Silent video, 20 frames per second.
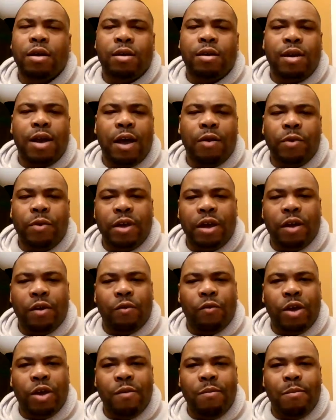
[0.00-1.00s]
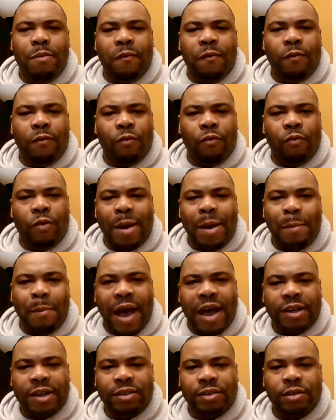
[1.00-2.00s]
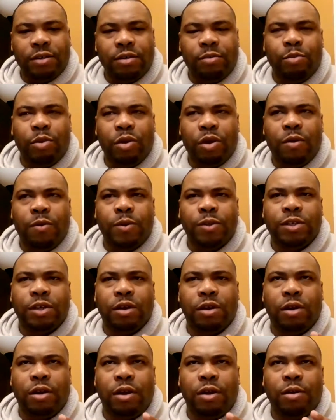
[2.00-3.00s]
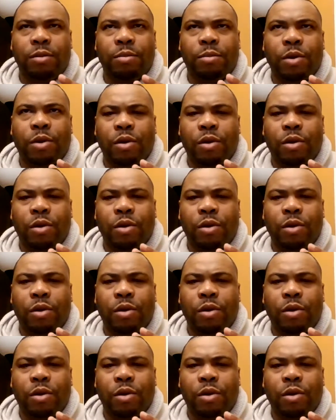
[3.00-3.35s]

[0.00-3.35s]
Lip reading: not really a remaster, but it was a